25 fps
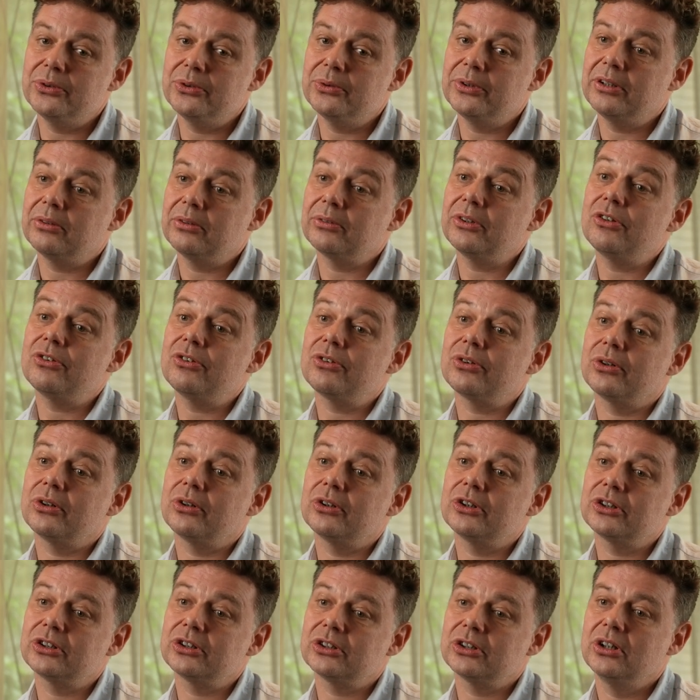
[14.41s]
doing
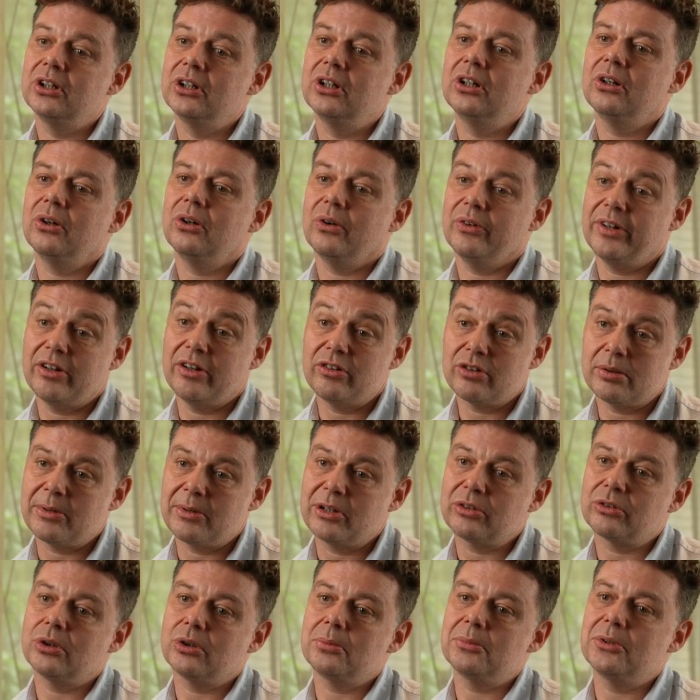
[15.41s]
research on
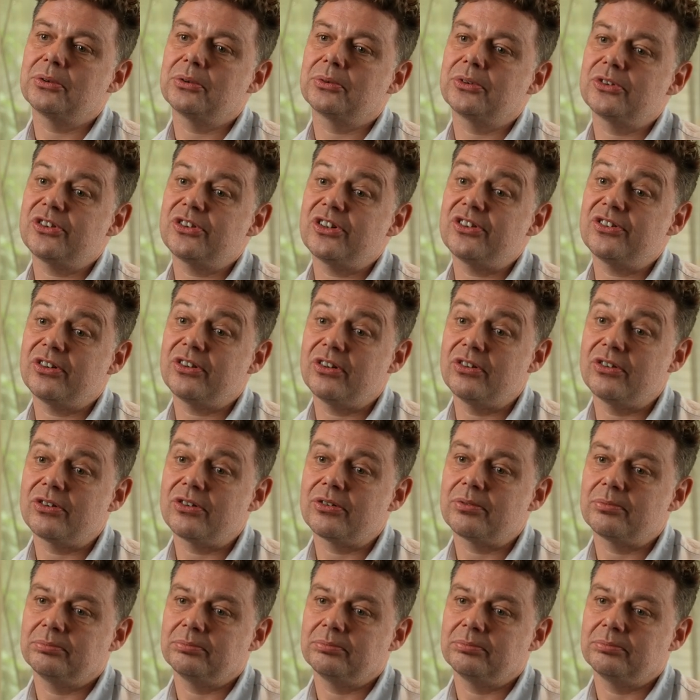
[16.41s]
antimicrobial resistance.